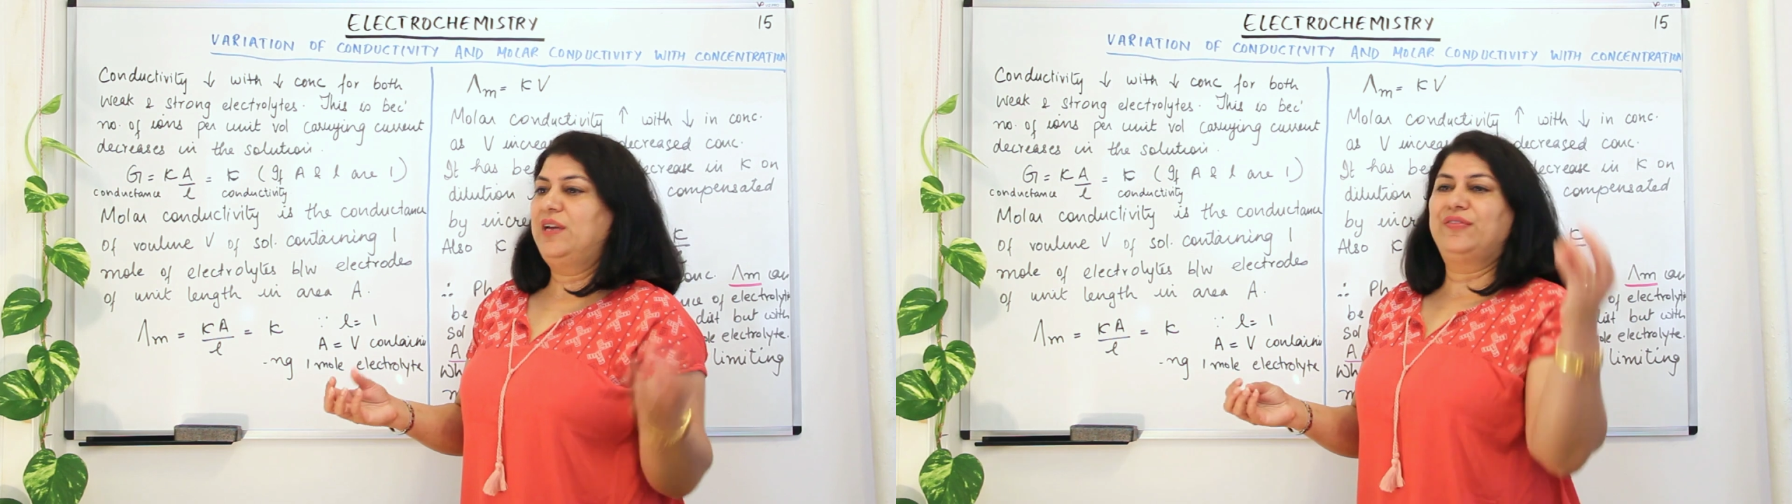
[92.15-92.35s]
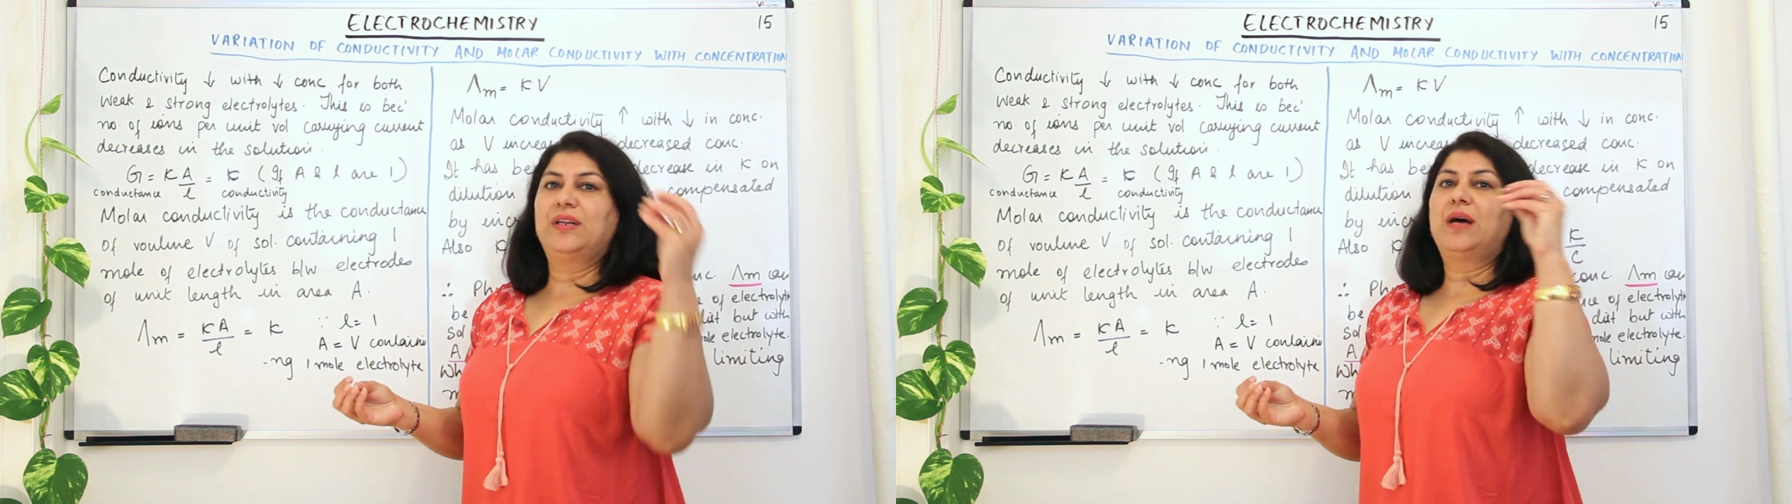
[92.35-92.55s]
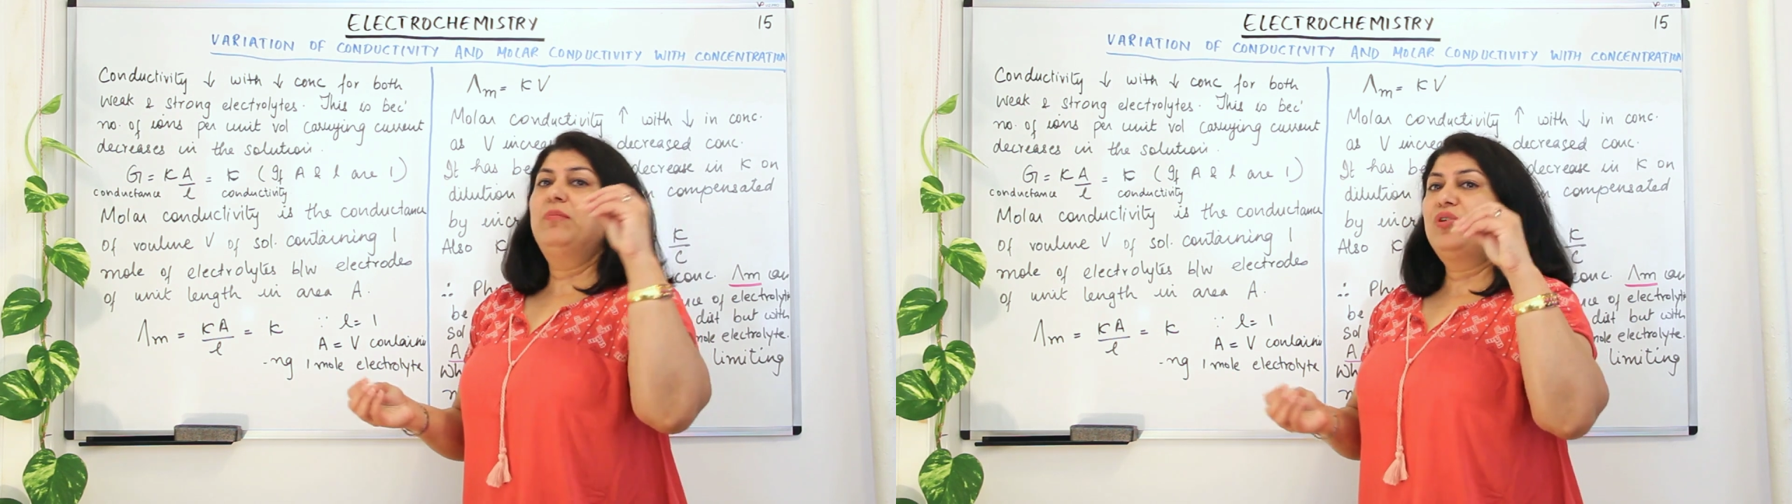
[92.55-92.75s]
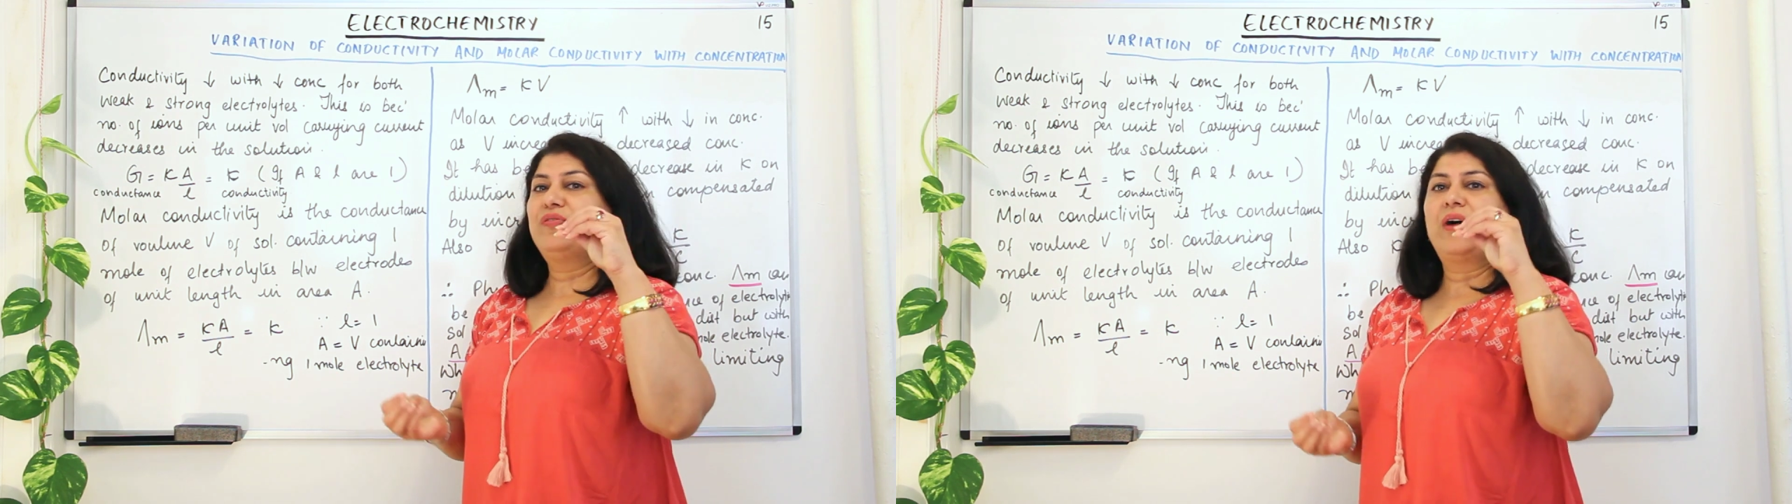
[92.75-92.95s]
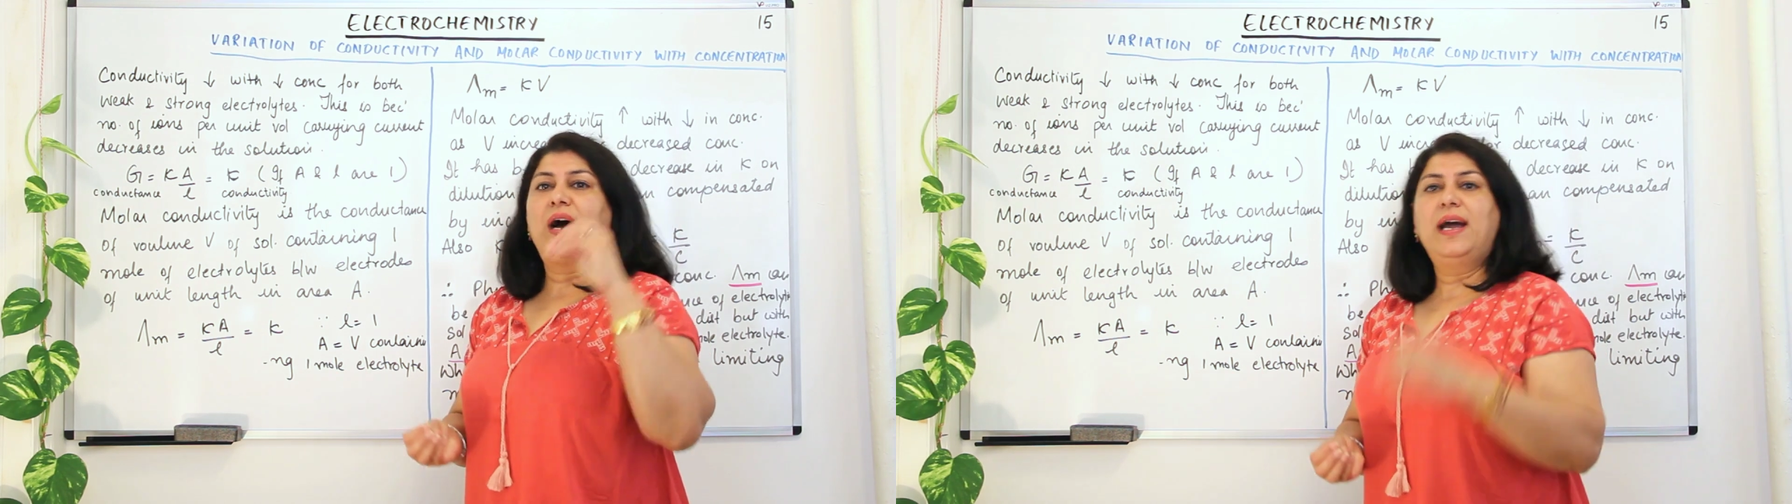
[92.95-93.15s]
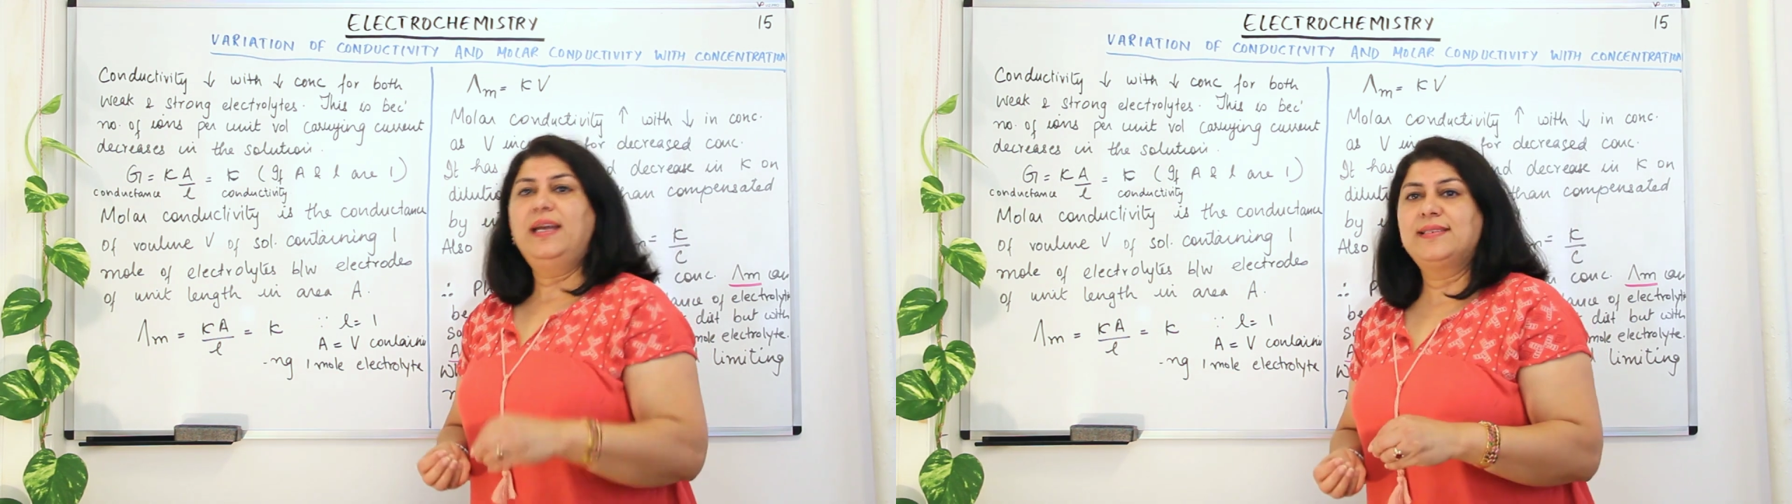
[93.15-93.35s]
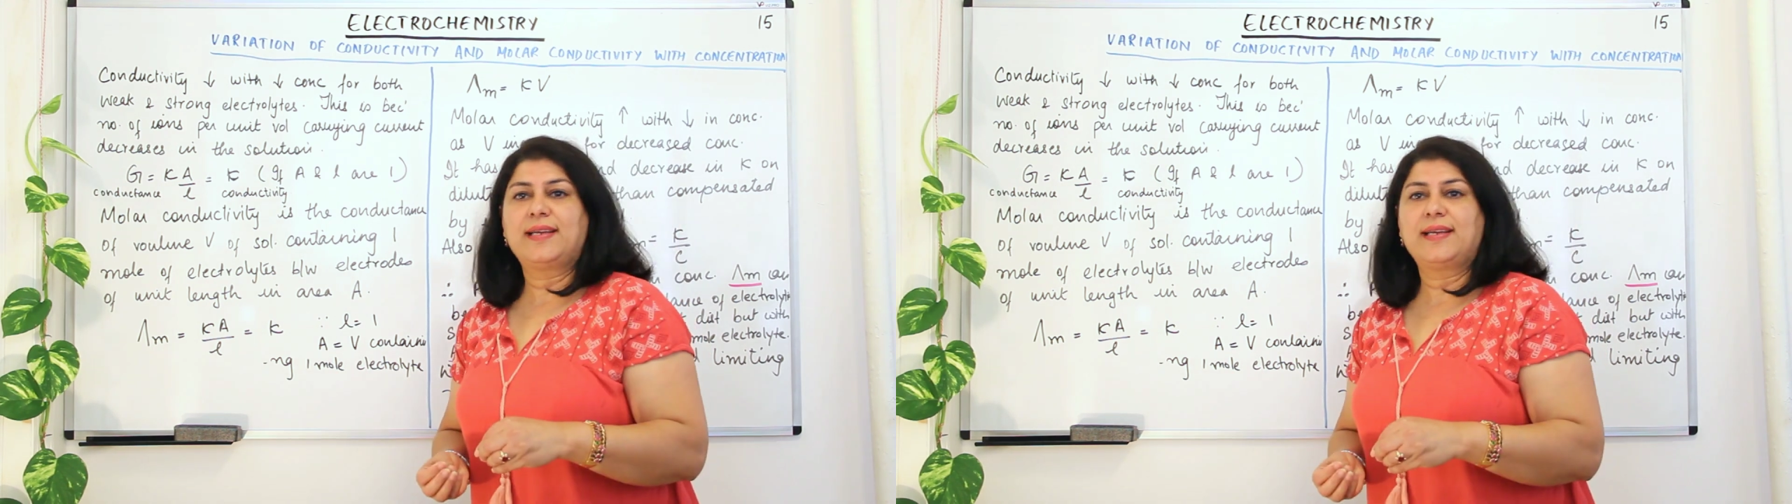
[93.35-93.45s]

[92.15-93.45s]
if the number of ions